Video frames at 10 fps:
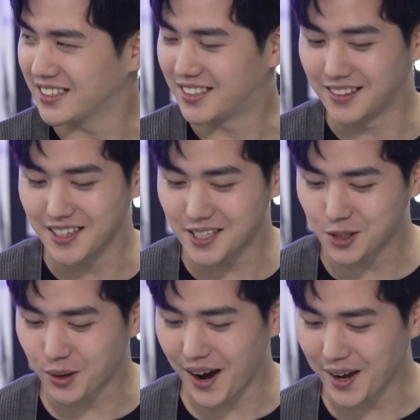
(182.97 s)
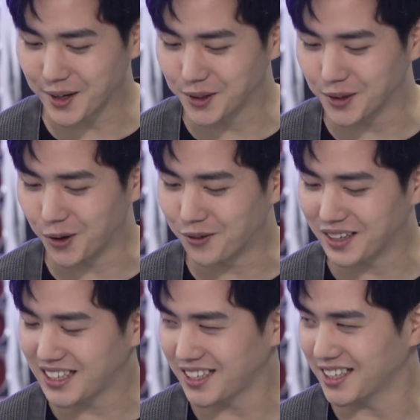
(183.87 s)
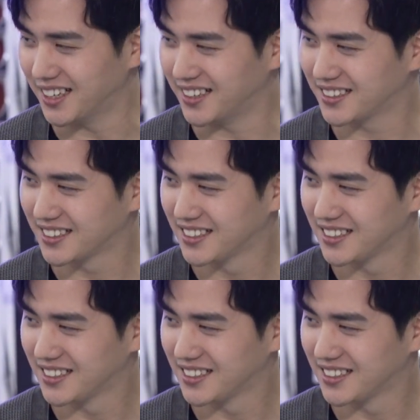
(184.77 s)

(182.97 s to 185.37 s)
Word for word: to this triangle over here?